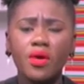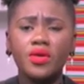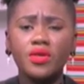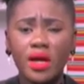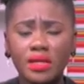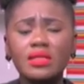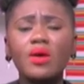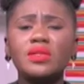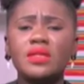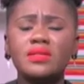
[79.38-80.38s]
You
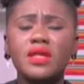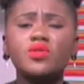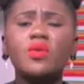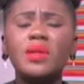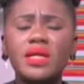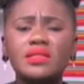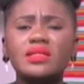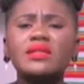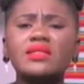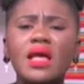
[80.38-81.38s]
understand what I'm saying? So please,
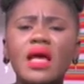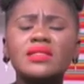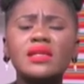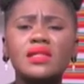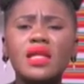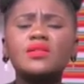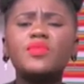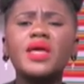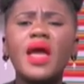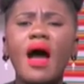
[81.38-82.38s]
let's
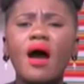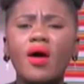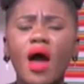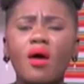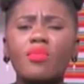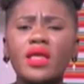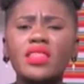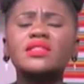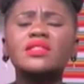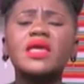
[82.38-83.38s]
be our brother's